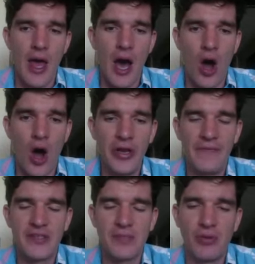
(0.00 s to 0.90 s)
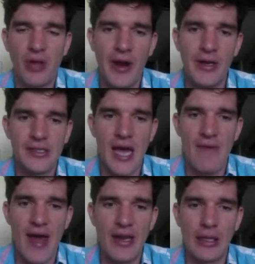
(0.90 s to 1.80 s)
all the defensive players
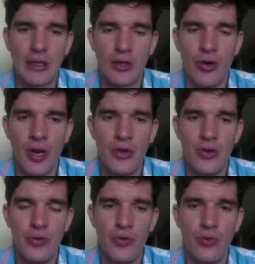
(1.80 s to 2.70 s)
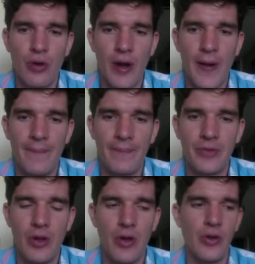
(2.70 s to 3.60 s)
have had to learn a new, um,
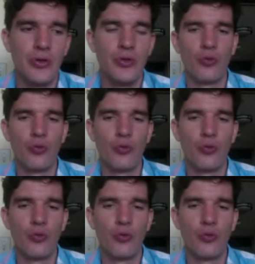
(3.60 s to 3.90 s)
you know, a new